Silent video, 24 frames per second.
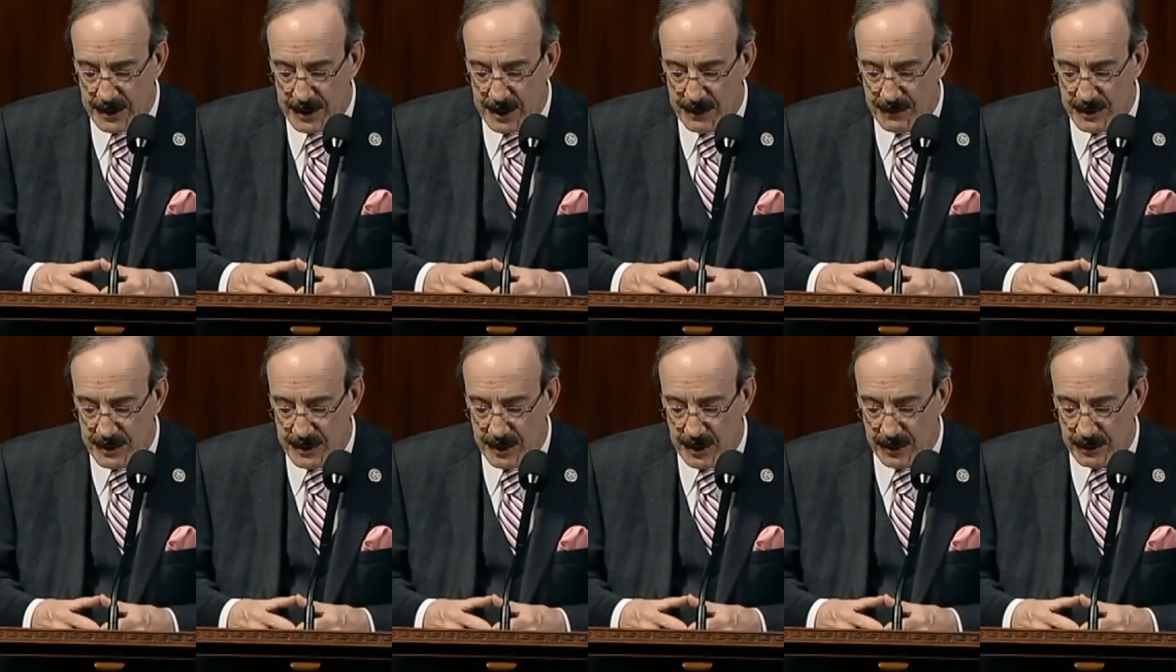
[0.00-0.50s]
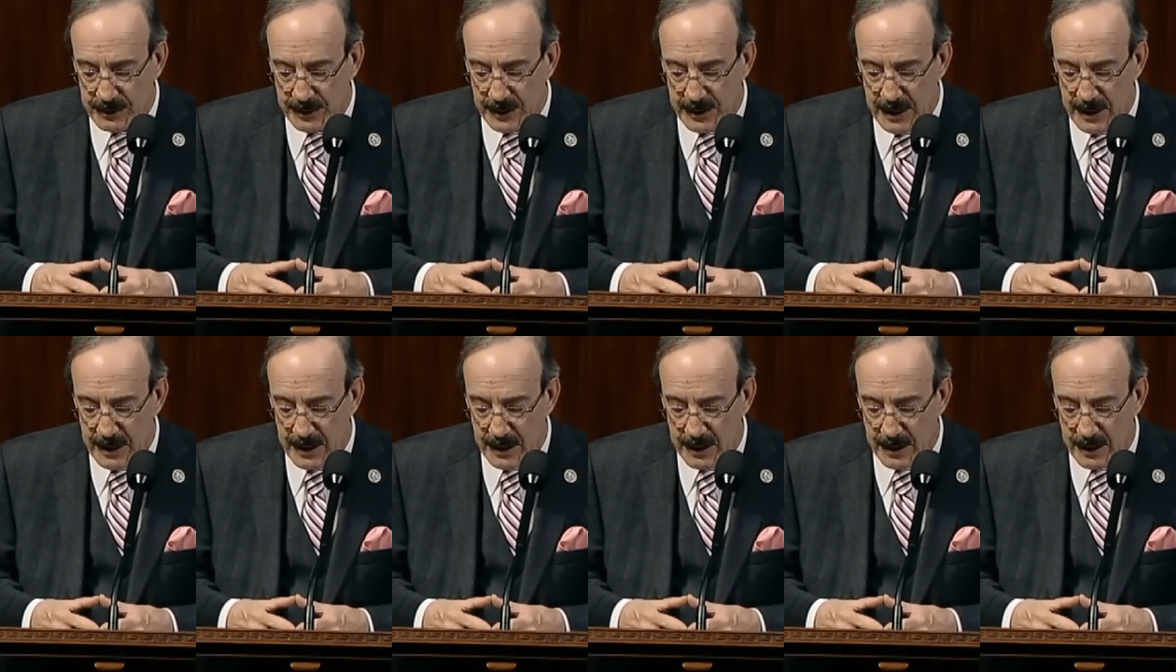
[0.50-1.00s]
They resulted
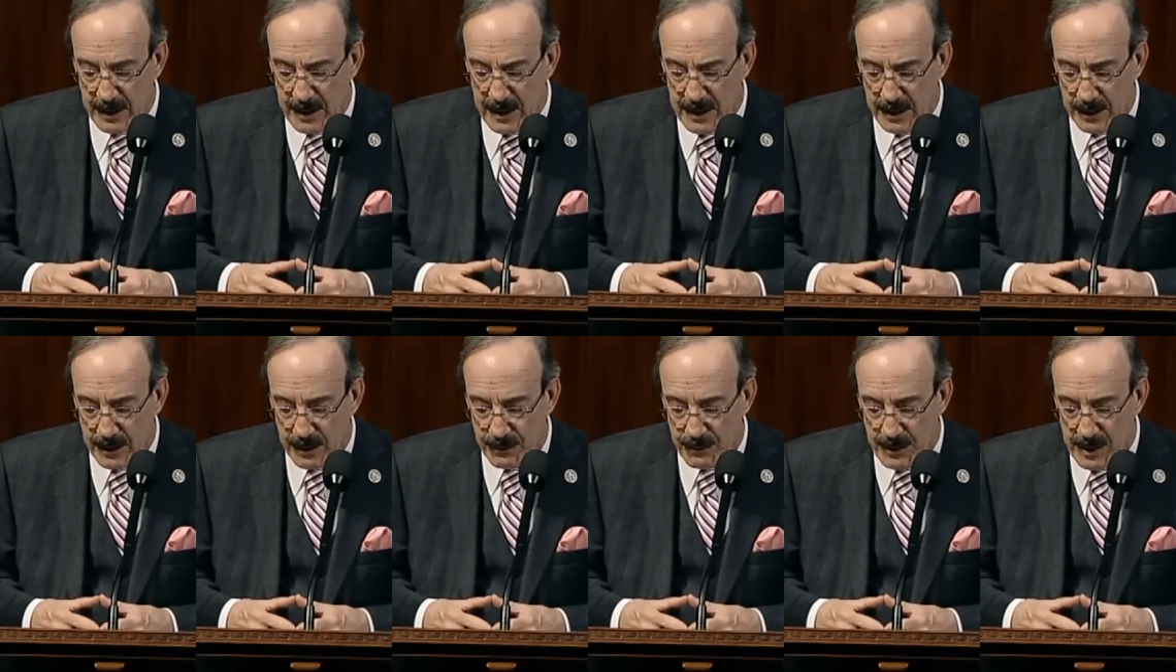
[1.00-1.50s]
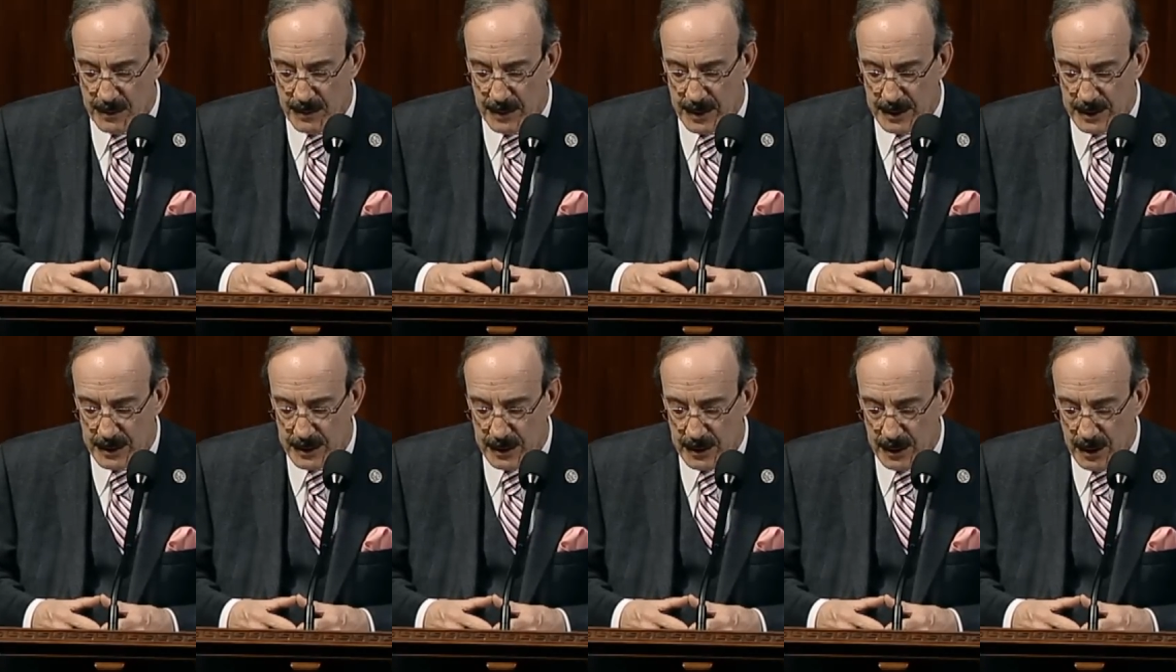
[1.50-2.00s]
in an
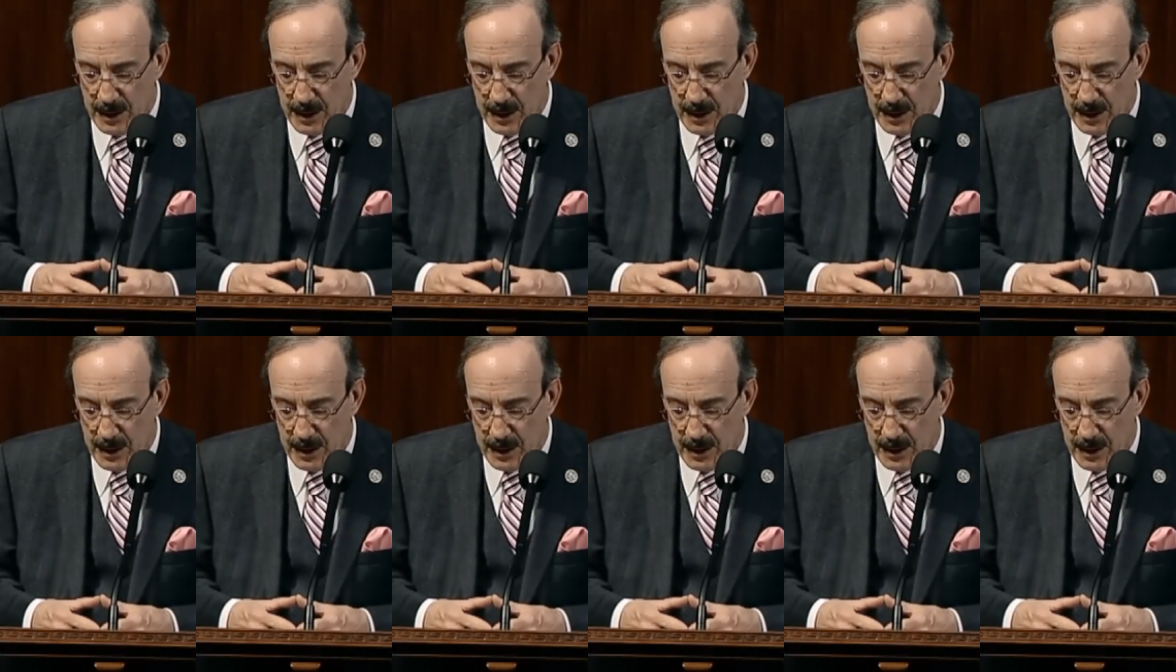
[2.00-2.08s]
agreement